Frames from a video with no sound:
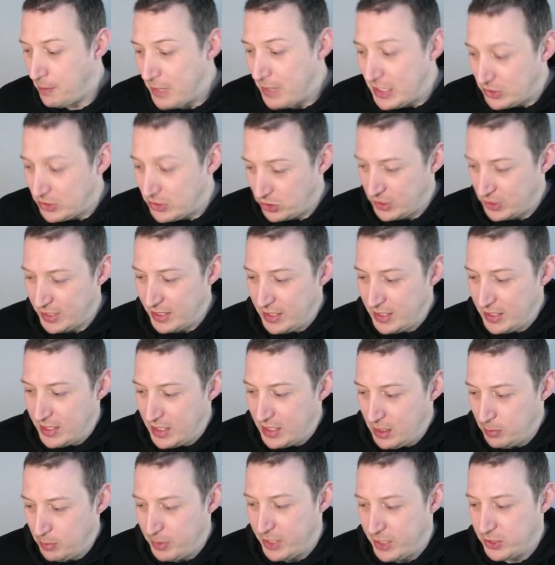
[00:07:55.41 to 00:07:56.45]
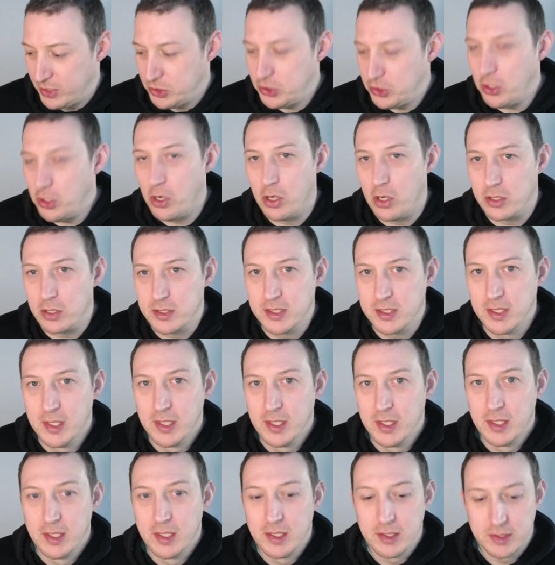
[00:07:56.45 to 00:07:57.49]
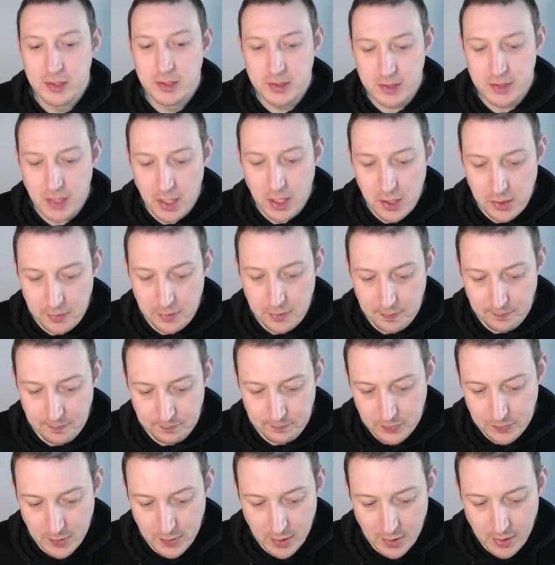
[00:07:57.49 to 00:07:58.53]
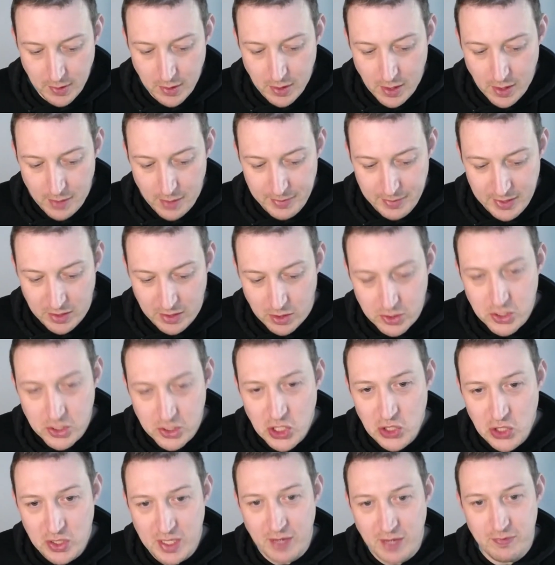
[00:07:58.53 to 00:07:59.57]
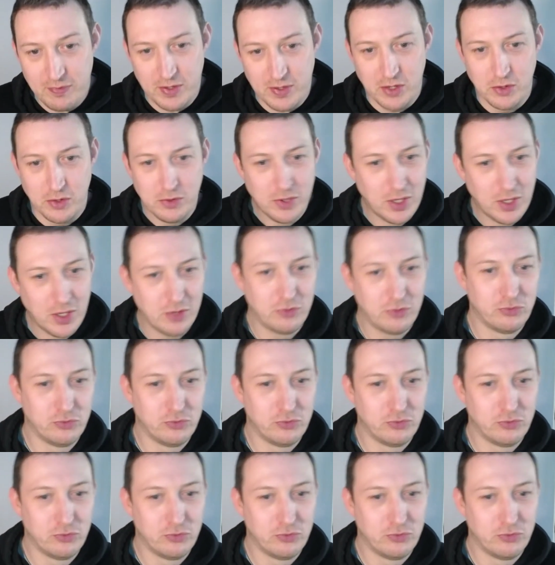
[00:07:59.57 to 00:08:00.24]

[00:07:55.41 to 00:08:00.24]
I'm actually a little bit shocked. So, I mean, I could give you